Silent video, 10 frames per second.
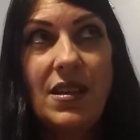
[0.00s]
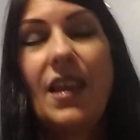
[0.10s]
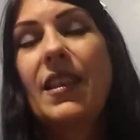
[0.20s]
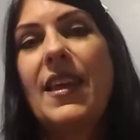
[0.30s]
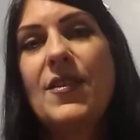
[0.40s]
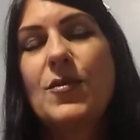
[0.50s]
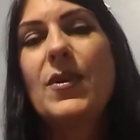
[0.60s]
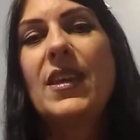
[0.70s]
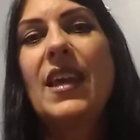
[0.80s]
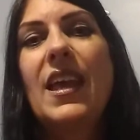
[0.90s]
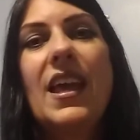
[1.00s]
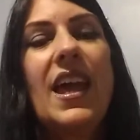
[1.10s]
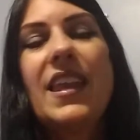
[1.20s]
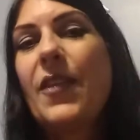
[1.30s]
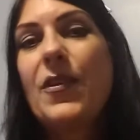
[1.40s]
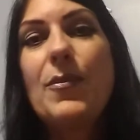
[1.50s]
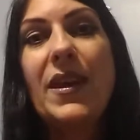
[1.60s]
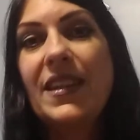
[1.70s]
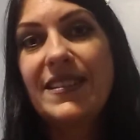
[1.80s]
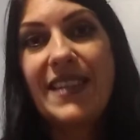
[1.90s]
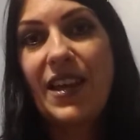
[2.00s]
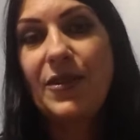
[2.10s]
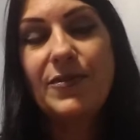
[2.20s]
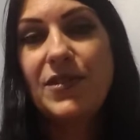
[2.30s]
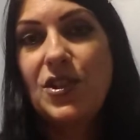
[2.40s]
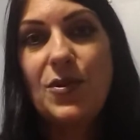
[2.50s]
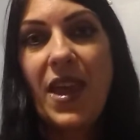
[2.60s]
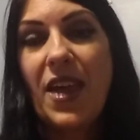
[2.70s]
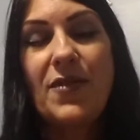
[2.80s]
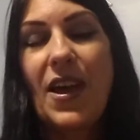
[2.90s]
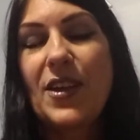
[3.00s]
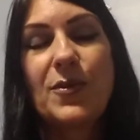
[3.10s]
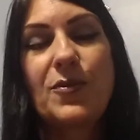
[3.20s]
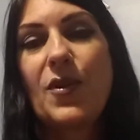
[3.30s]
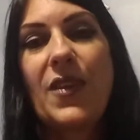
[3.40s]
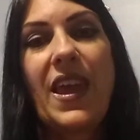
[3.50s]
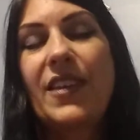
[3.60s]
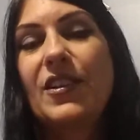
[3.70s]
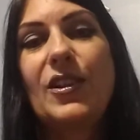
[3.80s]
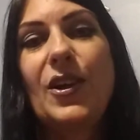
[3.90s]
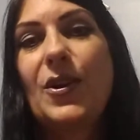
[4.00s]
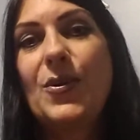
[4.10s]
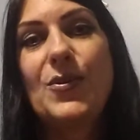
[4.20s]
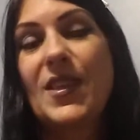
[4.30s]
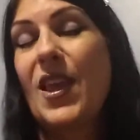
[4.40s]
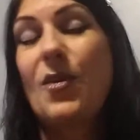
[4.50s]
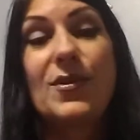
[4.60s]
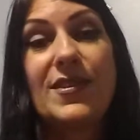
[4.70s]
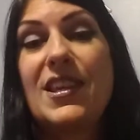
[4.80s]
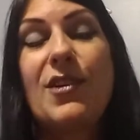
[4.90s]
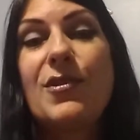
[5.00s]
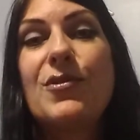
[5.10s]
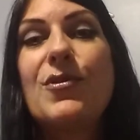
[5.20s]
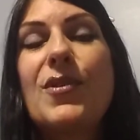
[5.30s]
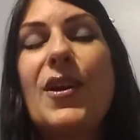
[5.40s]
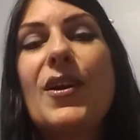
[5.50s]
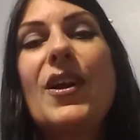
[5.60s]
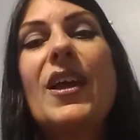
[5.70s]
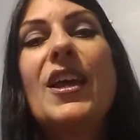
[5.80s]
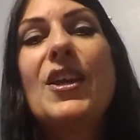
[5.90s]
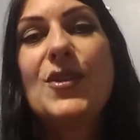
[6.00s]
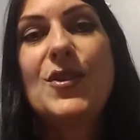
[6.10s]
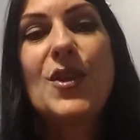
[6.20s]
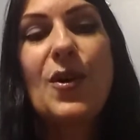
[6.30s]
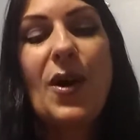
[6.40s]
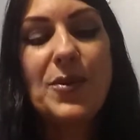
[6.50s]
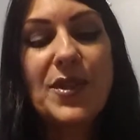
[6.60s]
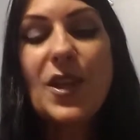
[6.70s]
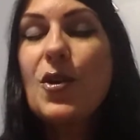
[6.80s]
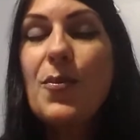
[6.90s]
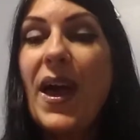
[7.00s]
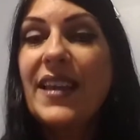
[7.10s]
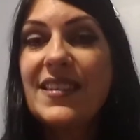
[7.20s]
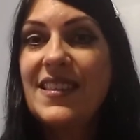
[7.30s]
Yeah, last week, and I only made it down 2.5 hours before they had to close, and I was tearing through there. So I was going to go back to